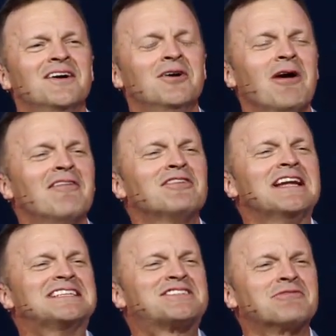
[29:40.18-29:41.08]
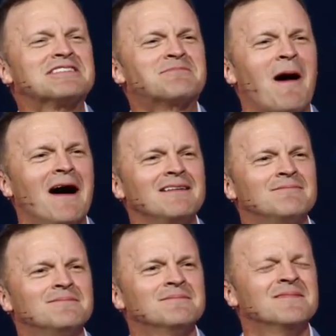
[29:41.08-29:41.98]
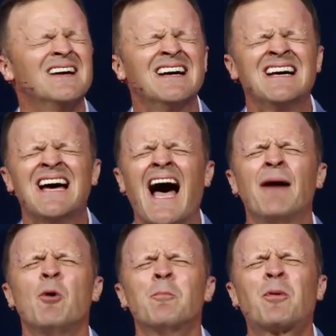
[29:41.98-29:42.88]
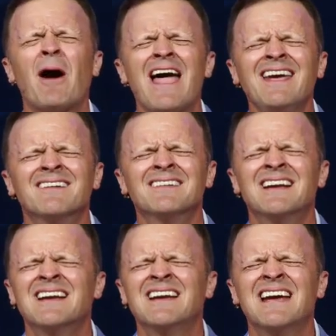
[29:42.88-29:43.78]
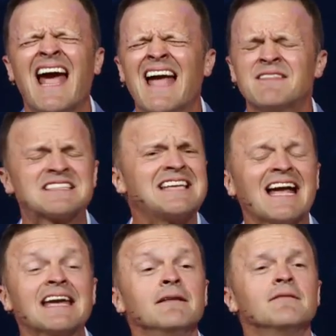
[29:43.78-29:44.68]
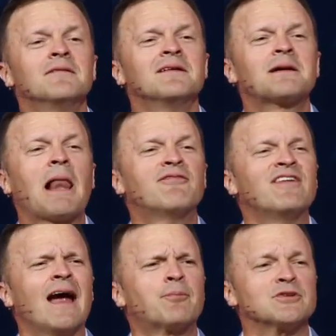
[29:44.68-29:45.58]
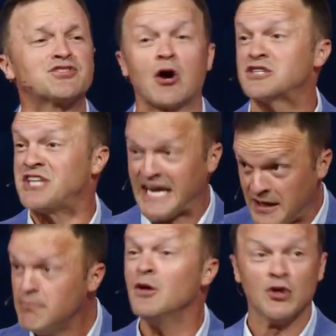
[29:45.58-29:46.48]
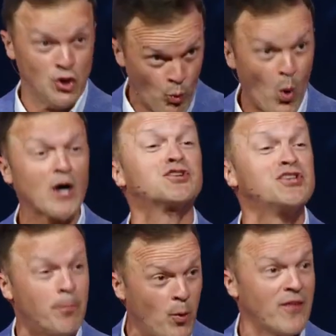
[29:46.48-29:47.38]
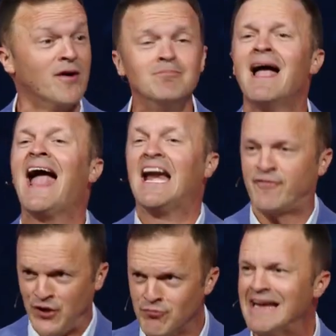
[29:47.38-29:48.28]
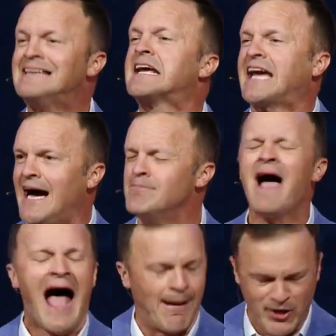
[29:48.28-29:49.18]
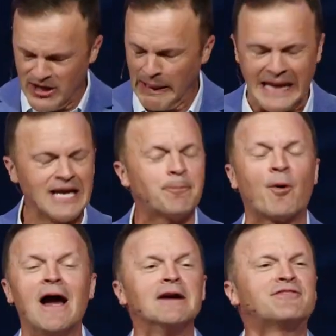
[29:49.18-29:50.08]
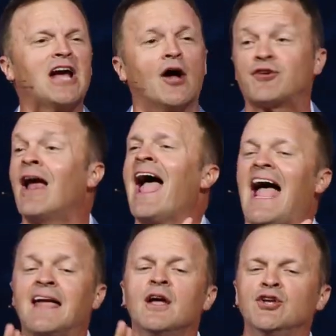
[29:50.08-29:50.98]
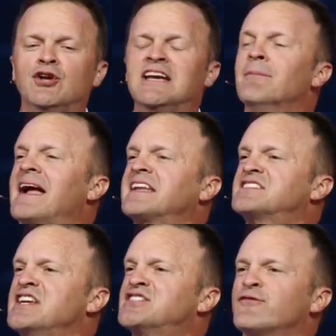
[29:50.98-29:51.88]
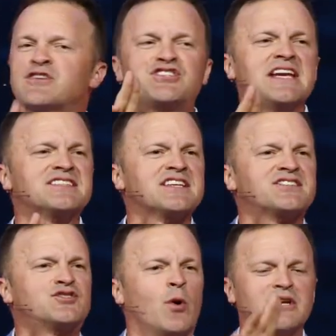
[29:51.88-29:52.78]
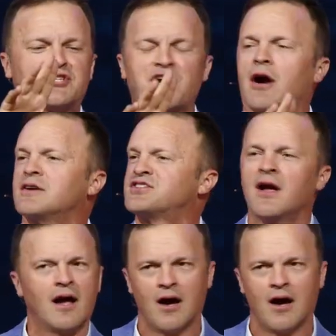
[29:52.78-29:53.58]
Whoever needs to respond, I'm gonna pray. And the second Cliff and April start singing. You worship with them, and if you need to come, I'm gonna lead a prayer at the altar. Hey, you need to make a decision for Jesus, join the church.